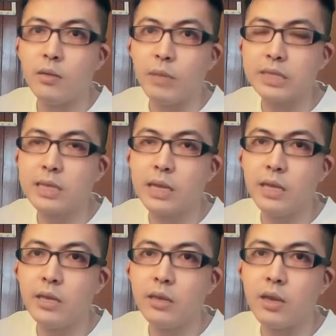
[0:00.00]

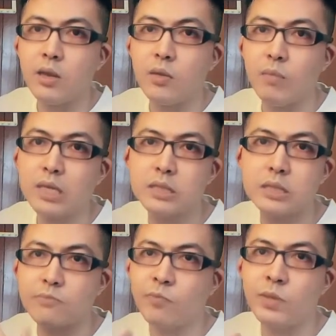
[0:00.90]
basically
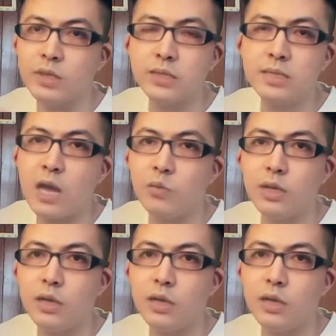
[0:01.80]
makes the sound